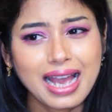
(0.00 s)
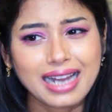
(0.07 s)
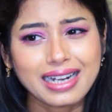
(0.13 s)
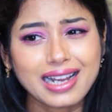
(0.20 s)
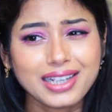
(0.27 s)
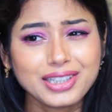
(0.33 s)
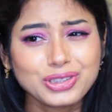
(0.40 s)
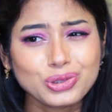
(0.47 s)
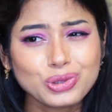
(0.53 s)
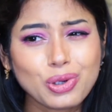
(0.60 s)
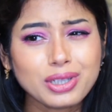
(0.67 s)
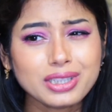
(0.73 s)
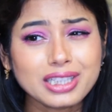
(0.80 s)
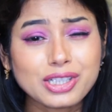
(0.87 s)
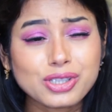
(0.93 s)
and I do
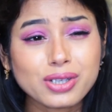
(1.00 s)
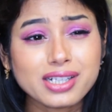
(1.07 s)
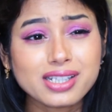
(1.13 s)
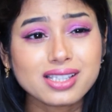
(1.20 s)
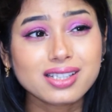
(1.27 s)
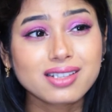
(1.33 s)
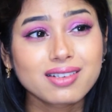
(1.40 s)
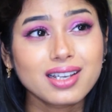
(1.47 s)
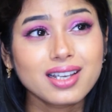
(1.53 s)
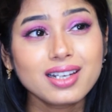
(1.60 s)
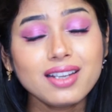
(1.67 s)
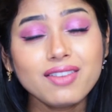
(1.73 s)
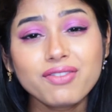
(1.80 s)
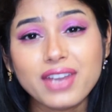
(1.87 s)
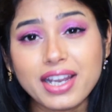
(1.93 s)
not think so it's
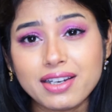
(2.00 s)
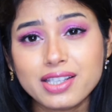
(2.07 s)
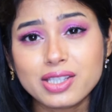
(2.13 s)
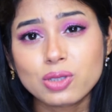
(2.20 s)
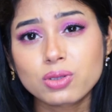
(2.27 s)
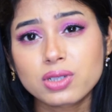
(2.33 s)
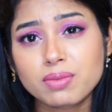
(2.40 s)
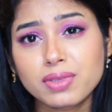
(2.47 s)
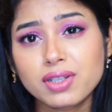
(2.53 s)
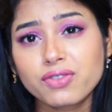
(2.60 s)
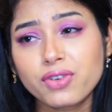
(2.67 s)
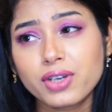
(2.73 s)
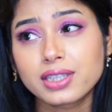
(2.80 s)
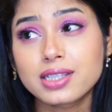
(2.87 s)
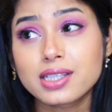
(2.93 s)
really very suitable
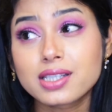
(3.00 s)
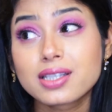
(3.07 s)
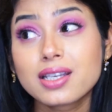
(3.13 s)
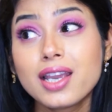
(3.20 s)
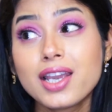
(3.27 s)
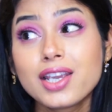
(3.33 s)
for this